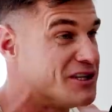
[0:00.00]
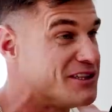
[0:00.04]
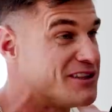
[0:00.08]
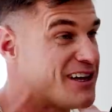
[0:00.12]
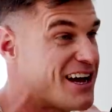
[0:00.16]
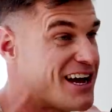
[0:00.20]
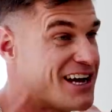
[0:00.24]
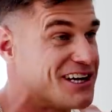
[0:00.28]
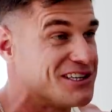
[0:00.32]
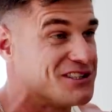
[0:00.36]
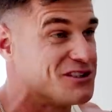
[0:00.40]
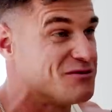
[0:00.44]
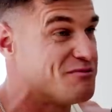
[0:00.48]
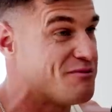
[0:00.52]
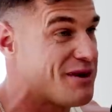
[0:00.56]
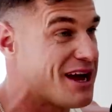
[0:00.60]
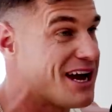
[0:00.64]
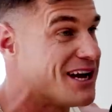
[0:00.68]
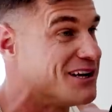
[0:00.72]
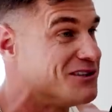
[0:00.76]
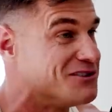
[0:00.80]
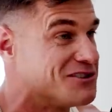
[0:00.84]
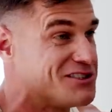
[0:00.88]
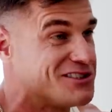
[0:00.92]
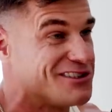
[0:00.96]
Pain and
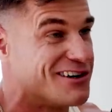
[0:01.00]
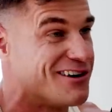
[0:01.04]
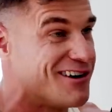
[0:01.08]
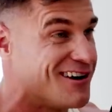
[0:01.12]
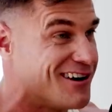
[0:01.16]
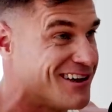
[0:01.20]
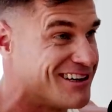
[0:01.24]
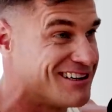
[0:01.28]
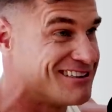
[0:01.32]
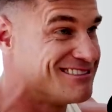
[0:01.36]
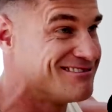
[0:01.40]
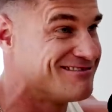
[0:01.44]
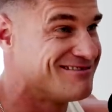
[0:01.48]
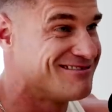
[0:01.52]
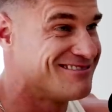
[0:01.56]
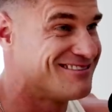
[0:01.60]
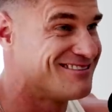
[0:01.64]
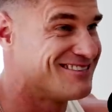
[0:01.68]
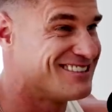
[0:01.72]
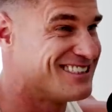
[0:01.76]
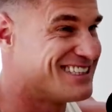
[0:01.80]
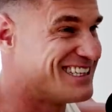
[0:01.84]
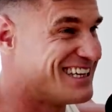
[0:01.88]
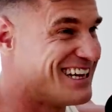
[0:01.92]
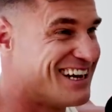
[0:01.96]
pain. It's
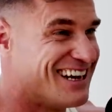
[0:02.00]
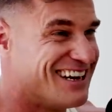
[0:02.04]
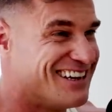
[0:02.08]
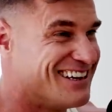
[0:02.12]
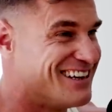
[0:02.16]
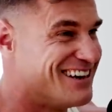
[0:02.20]
outrageous.